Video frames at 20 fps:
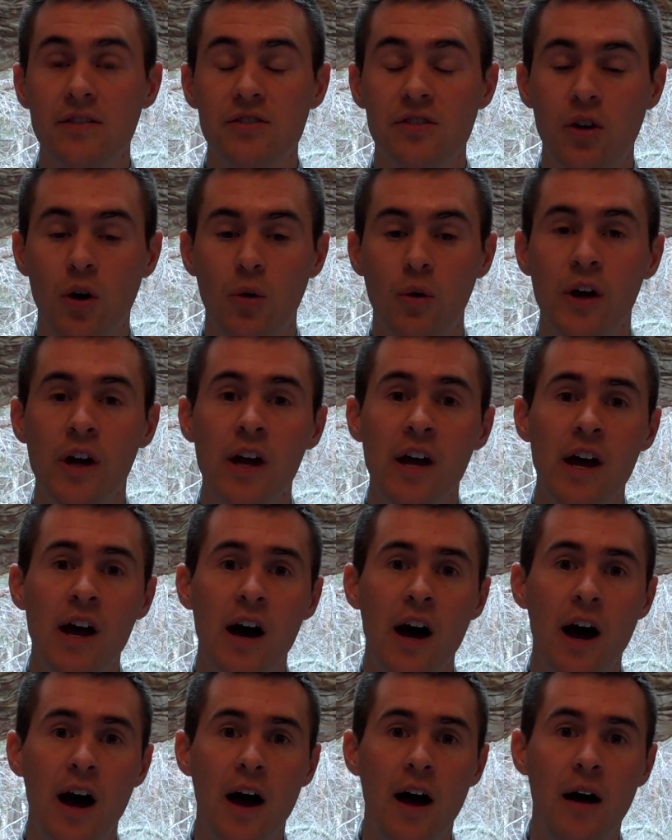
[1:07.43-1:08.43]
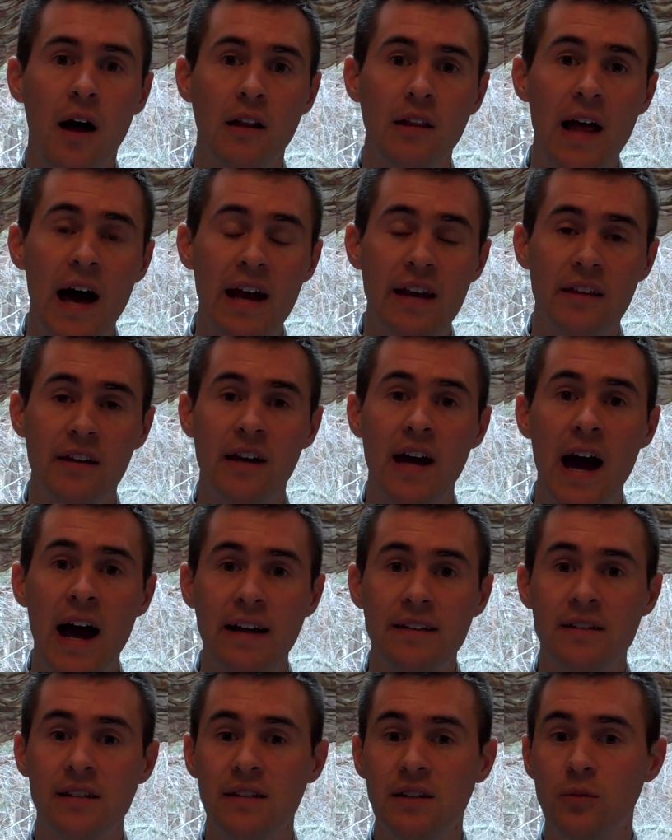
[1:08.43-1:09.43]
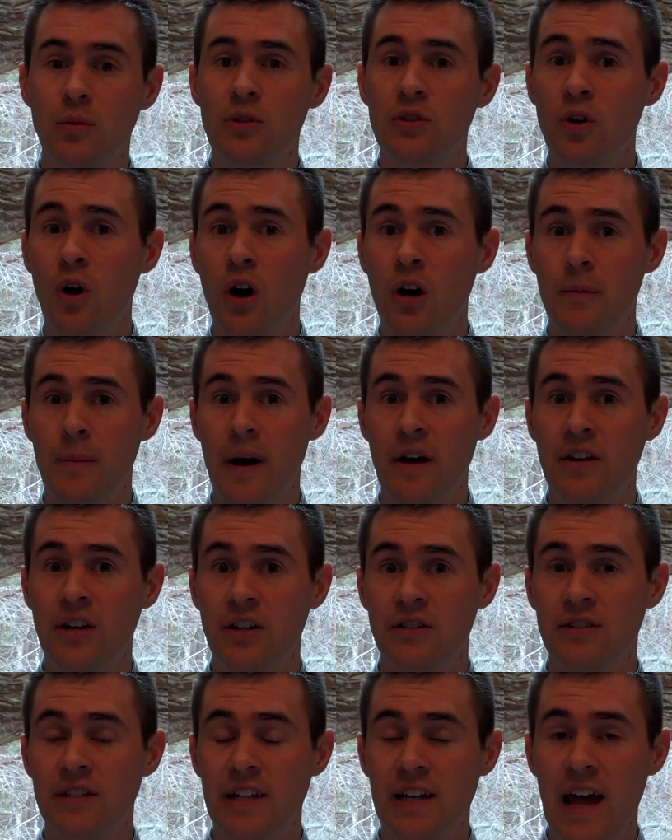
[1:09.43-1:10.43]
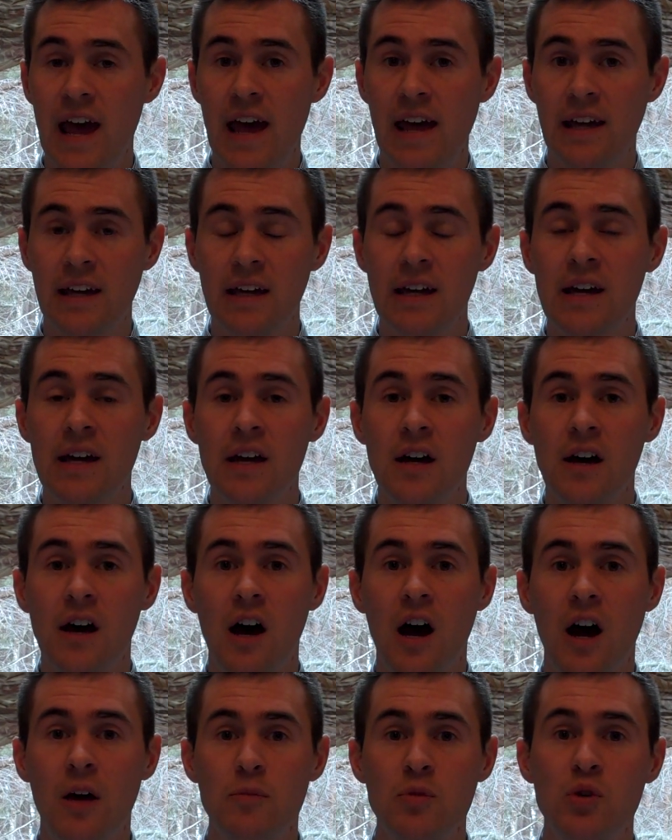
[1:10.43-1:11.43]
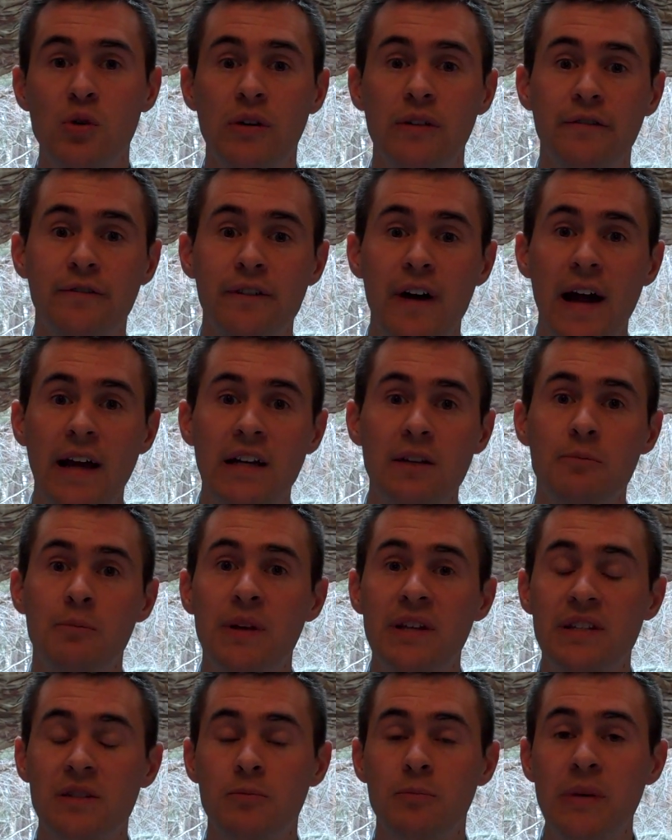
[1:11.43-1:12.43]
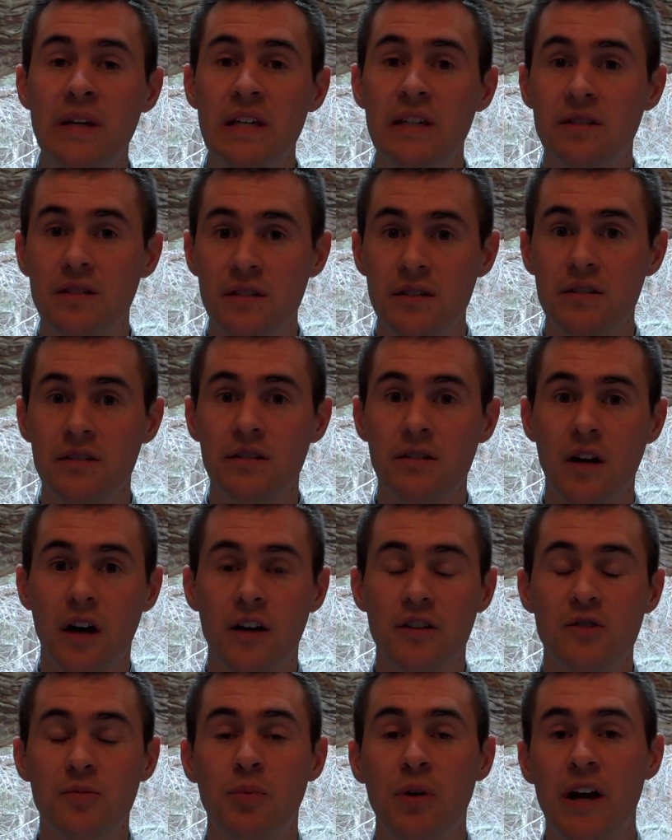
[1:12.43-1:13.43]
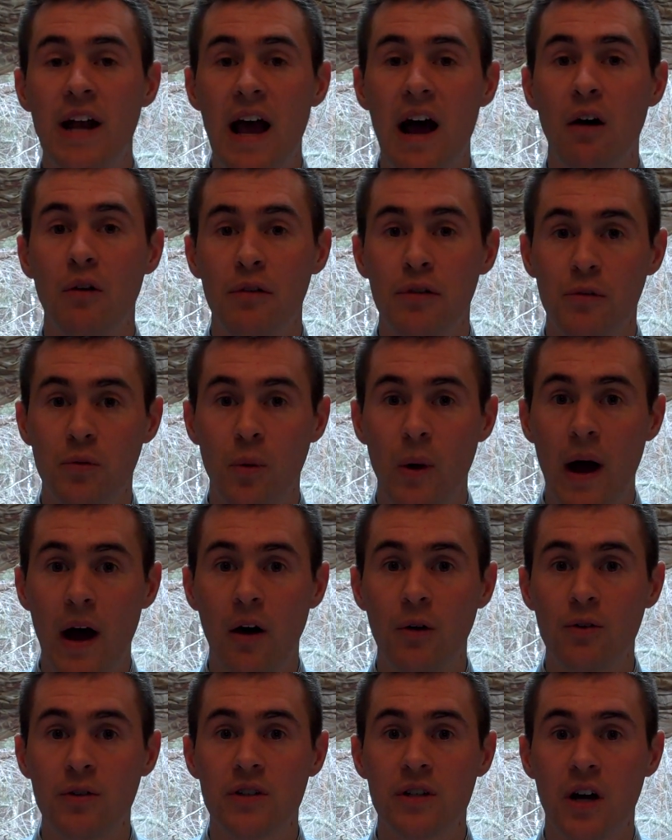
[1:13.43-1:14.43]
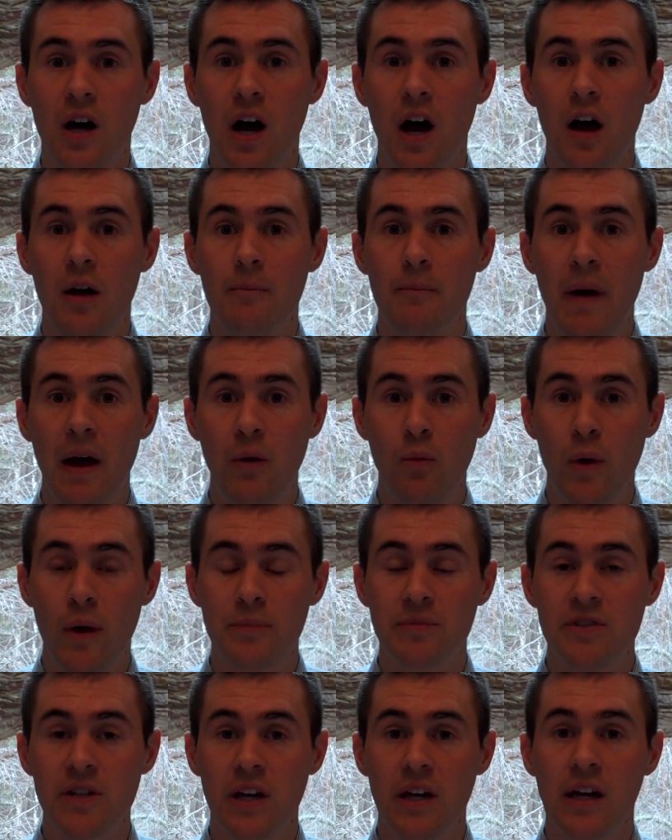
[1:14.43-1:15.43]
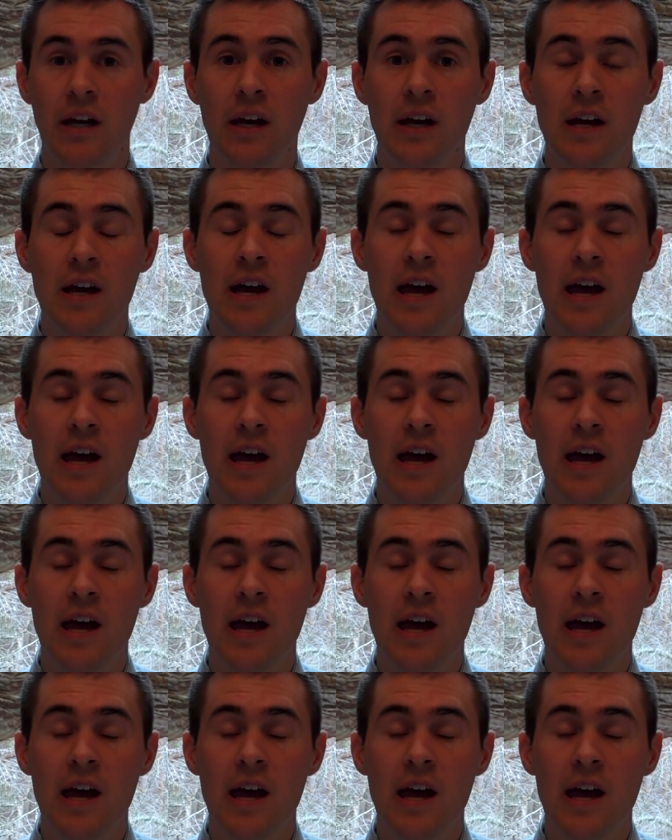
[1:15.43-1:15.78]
So a lot of the content that we talk about here today, you can find in bits and pieces spread out throughout my website.